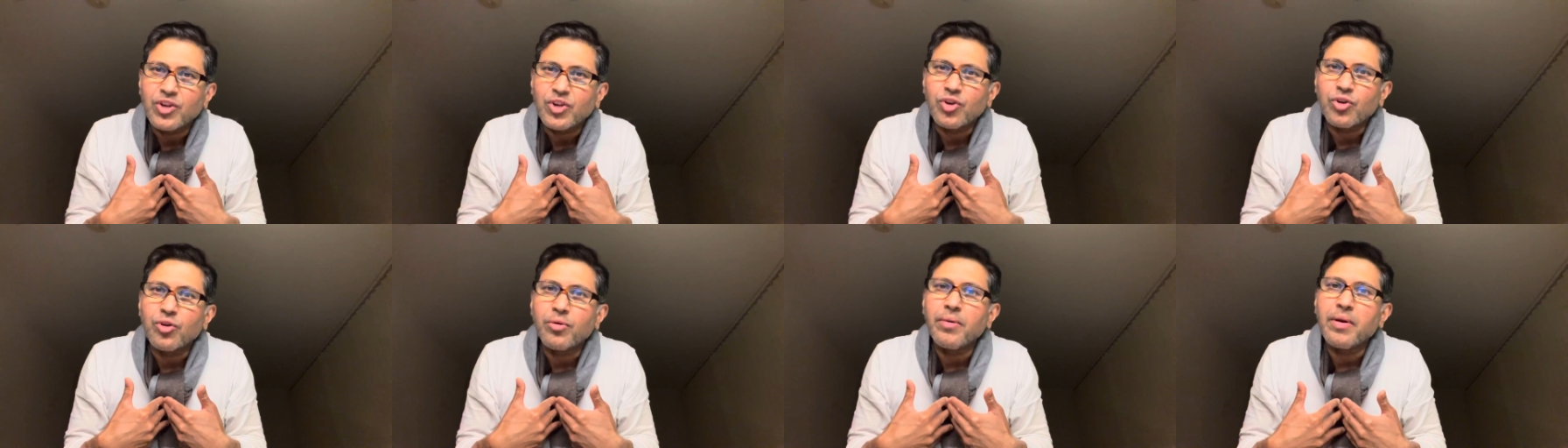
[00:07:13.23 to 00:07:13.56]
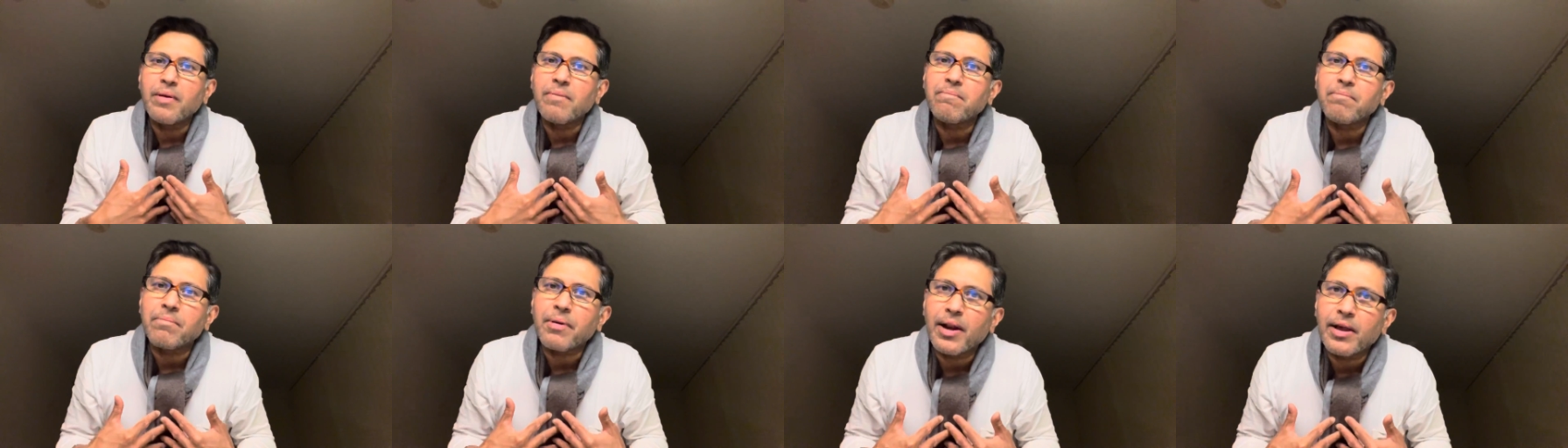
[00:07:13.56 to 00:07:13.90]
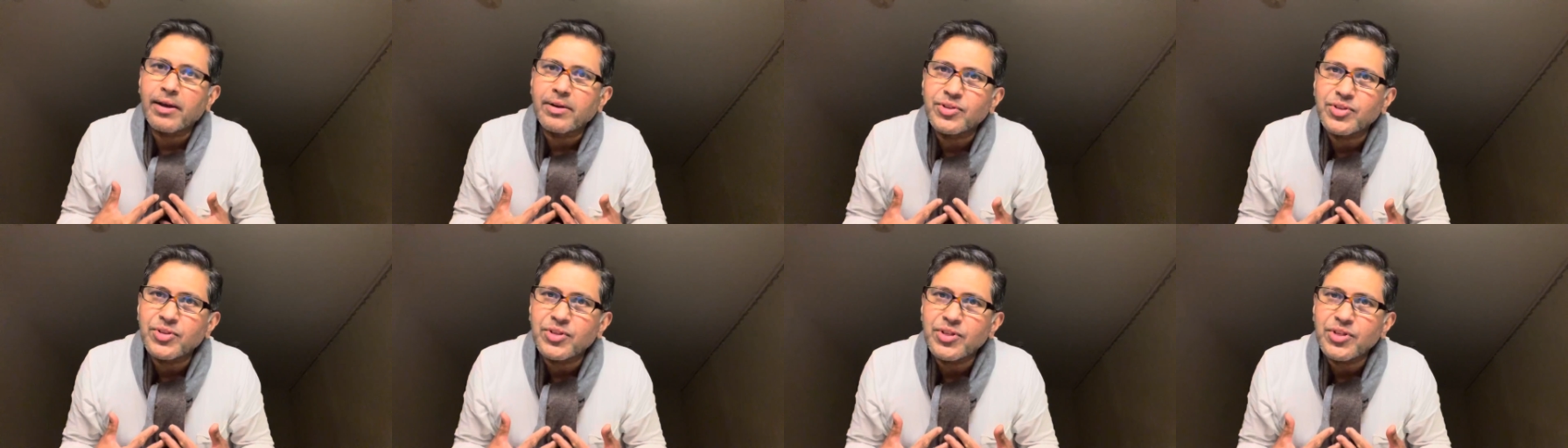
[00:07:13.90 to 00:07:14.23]
you being
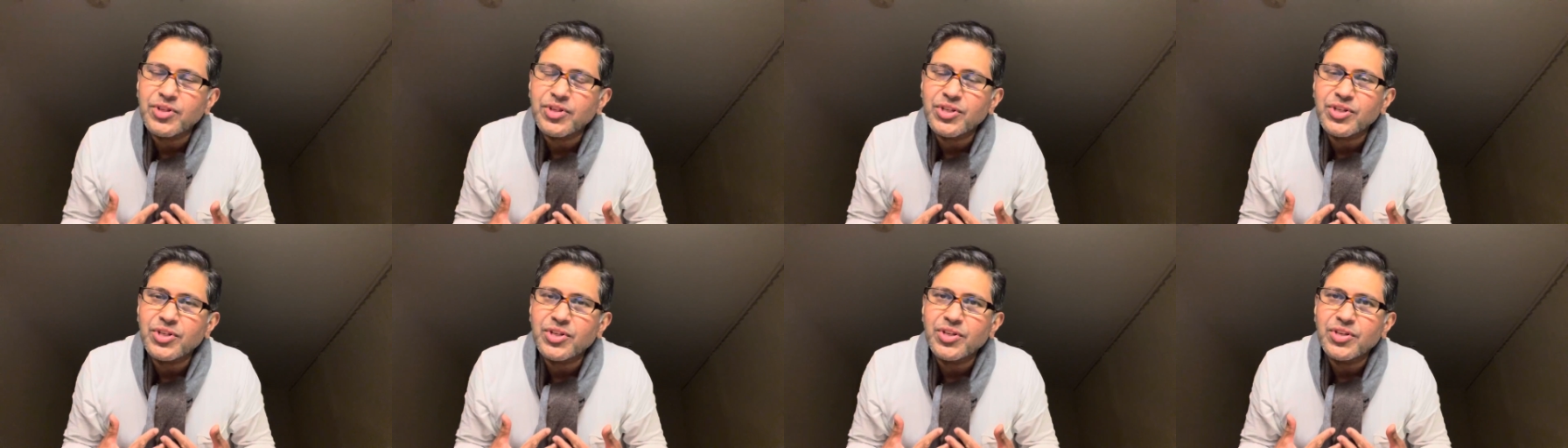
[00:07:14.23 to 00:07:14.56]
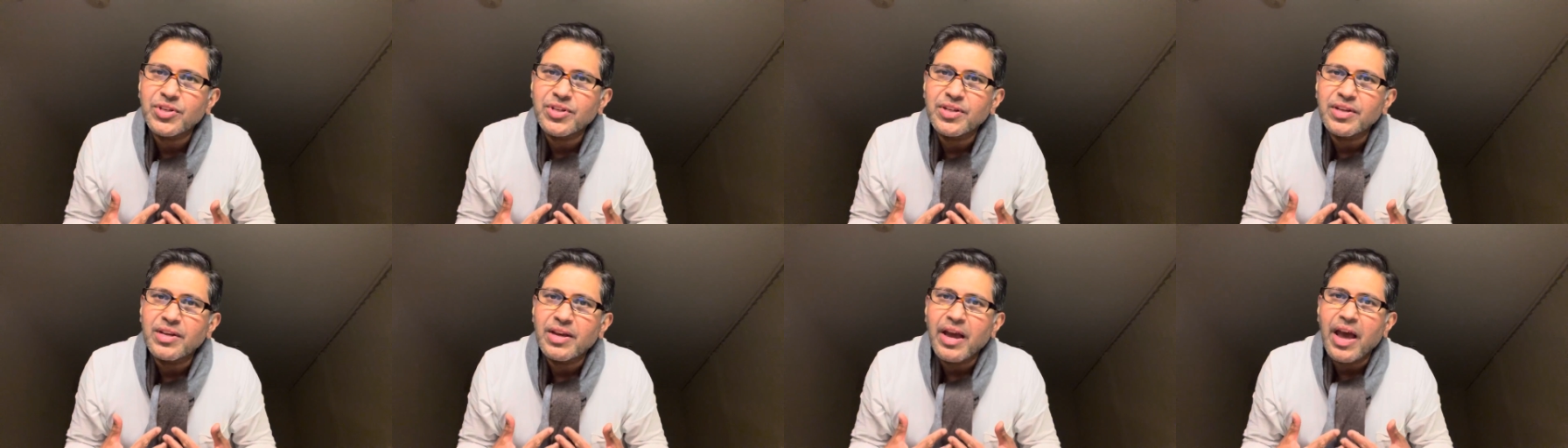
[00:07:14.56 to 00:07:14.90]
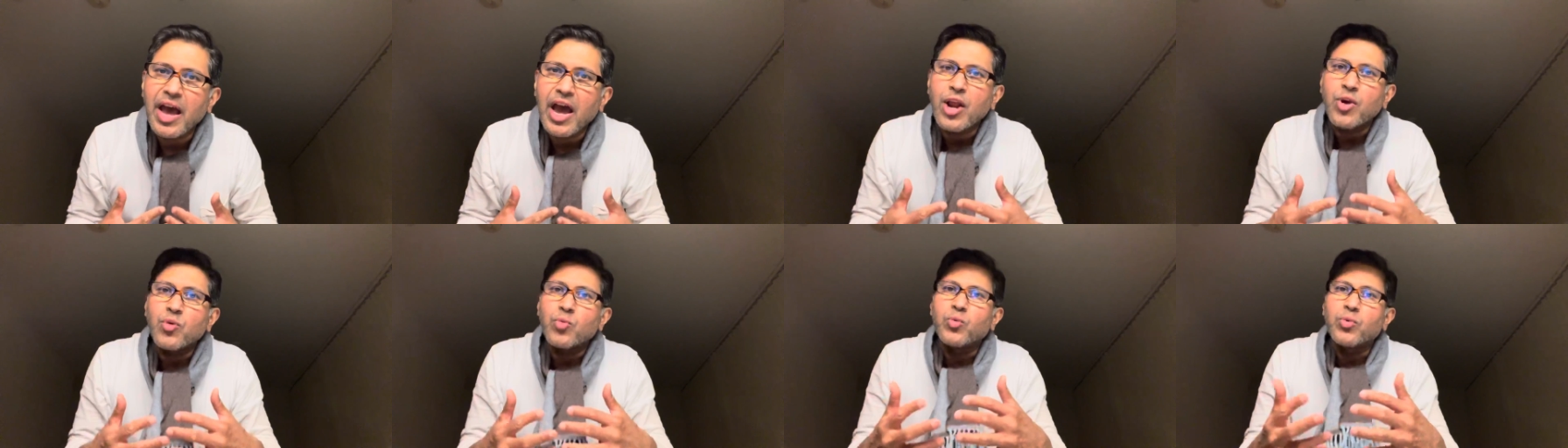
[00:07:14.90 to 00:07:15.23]
pleasant
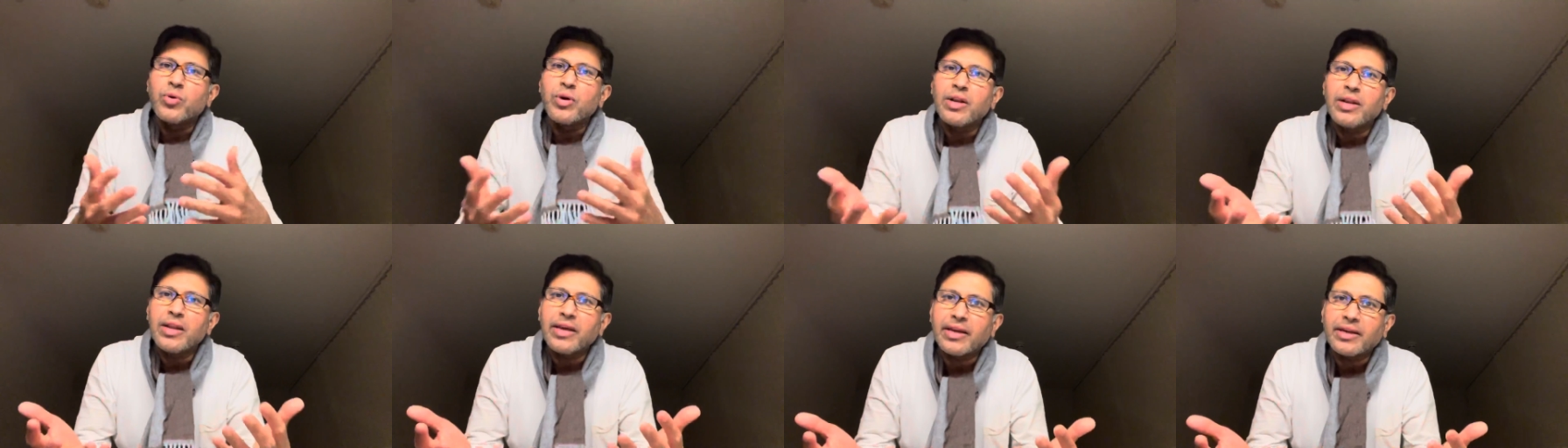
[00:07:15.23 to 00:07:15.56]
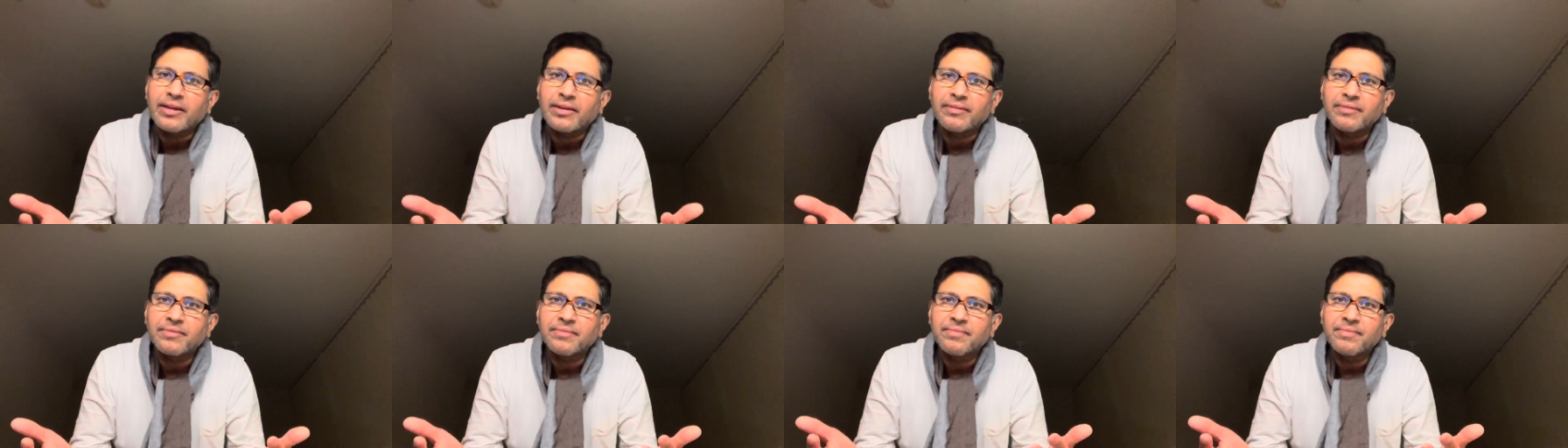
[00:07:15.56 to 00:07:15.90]
and willing